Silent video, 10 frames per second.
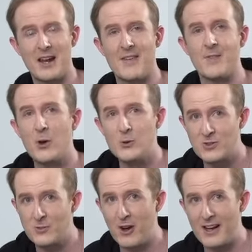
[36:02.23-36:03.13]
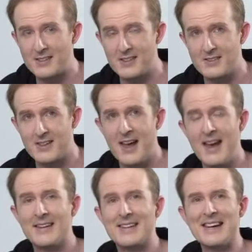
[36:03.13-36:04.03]
And those devices
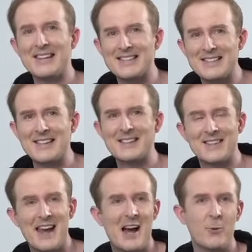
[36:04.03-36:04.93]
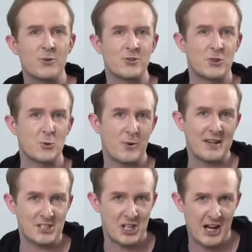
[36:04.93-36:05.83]
needs six hours to
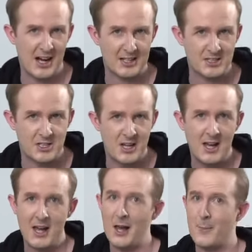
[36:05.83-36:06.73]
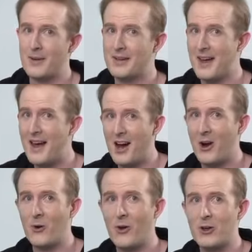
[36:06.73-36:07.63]
recharge. But
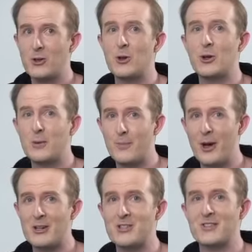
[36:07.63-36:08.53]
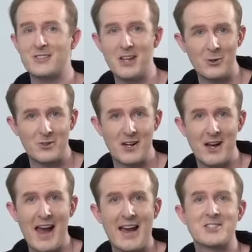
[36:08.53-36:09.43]
now you can purchase
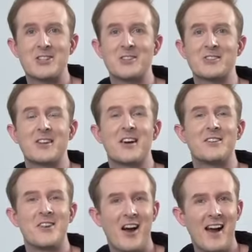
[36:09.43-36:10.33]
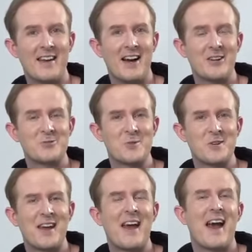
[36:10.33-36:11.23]
Delta at just $999.